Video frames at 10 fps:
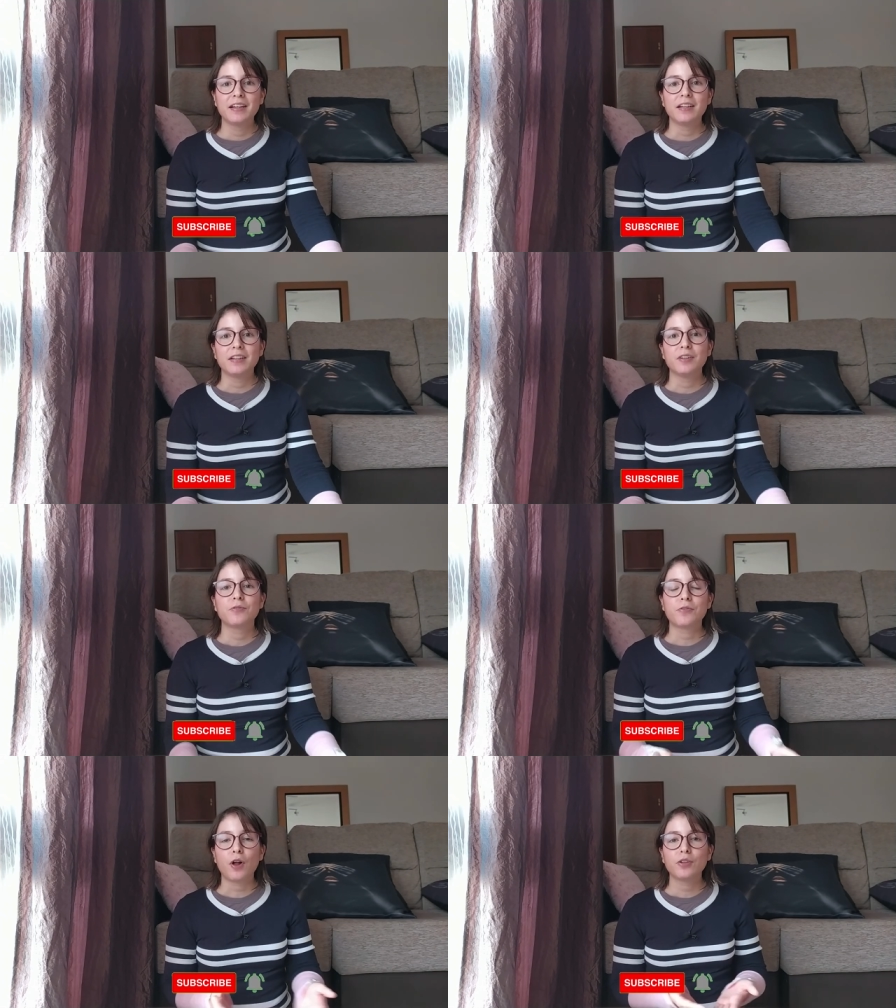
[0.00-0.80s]
Uh,
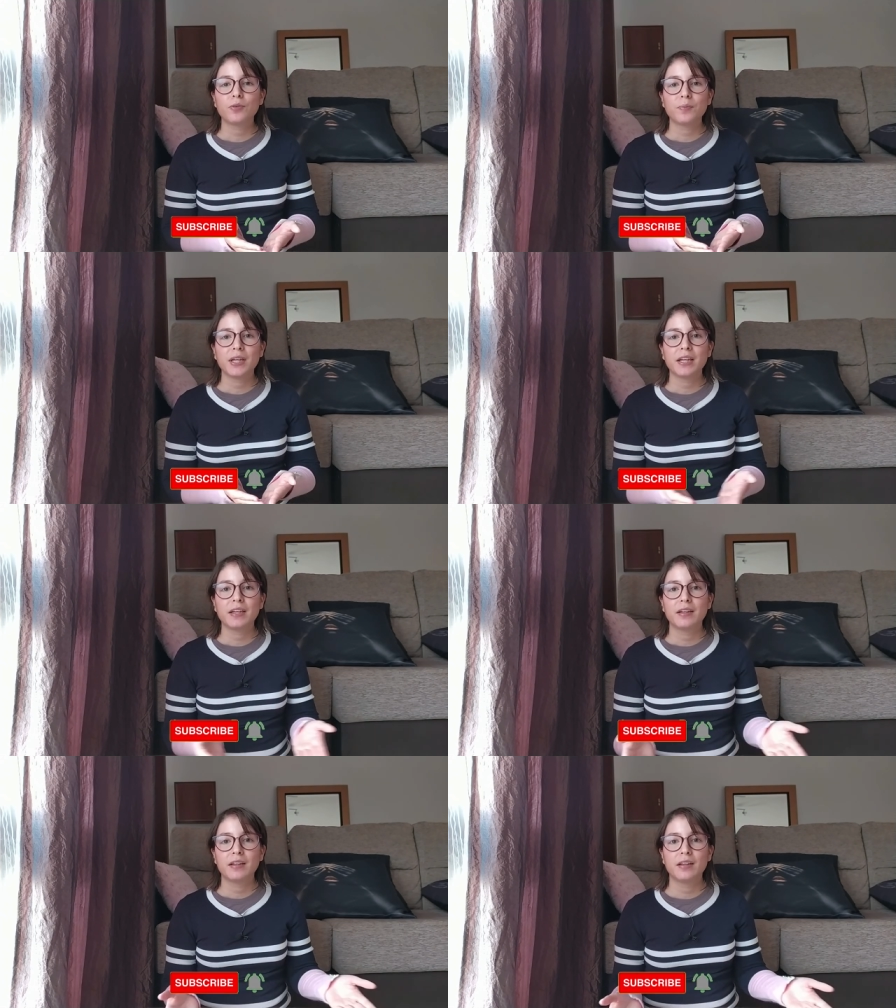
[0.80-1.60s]
follow me
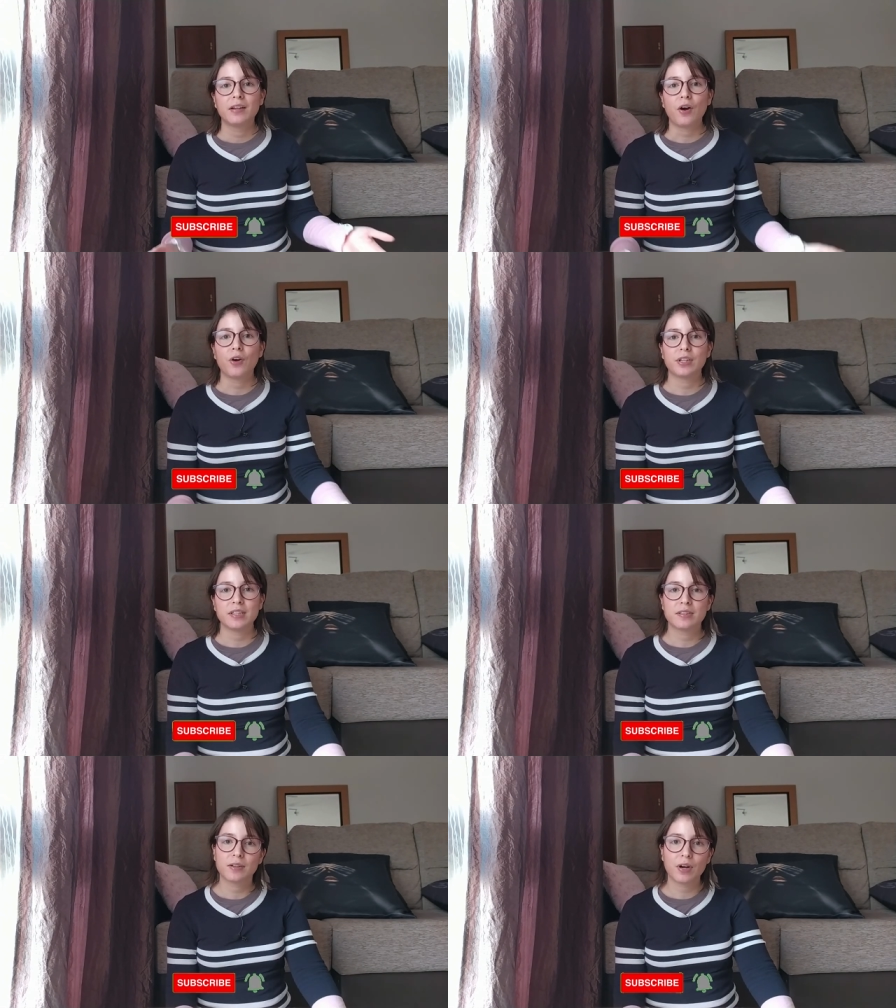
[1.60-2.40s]
on
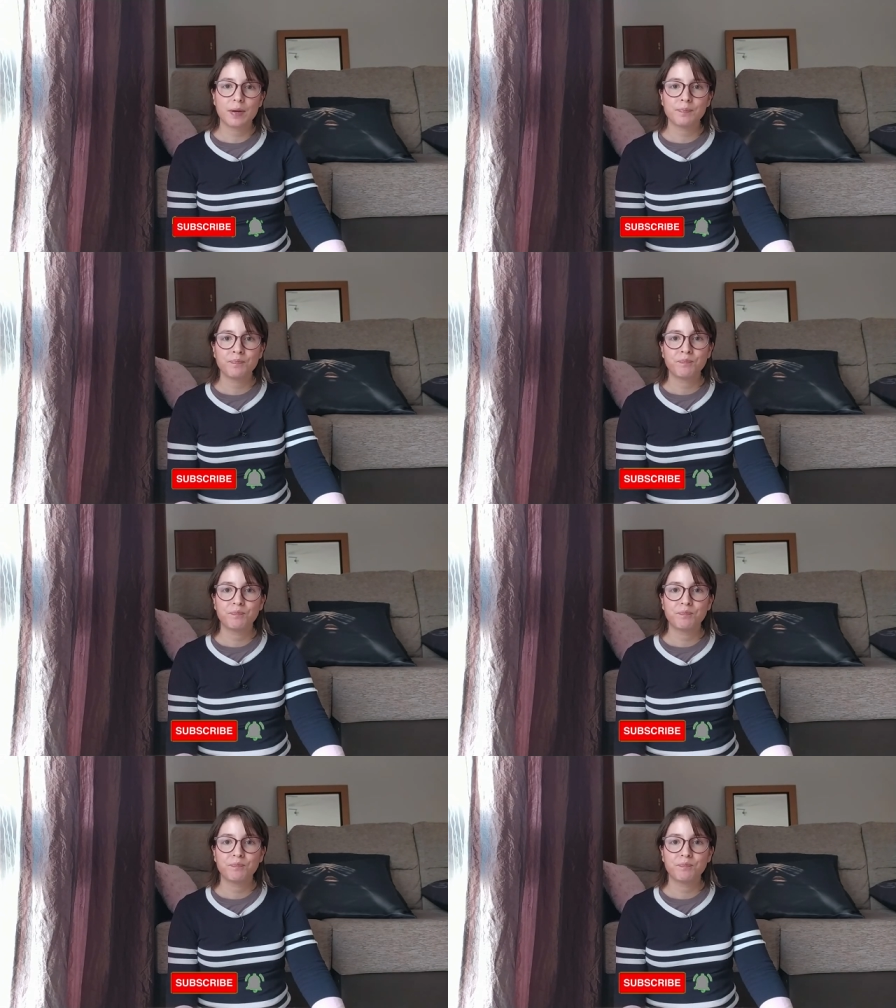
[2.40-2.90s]
Instagram.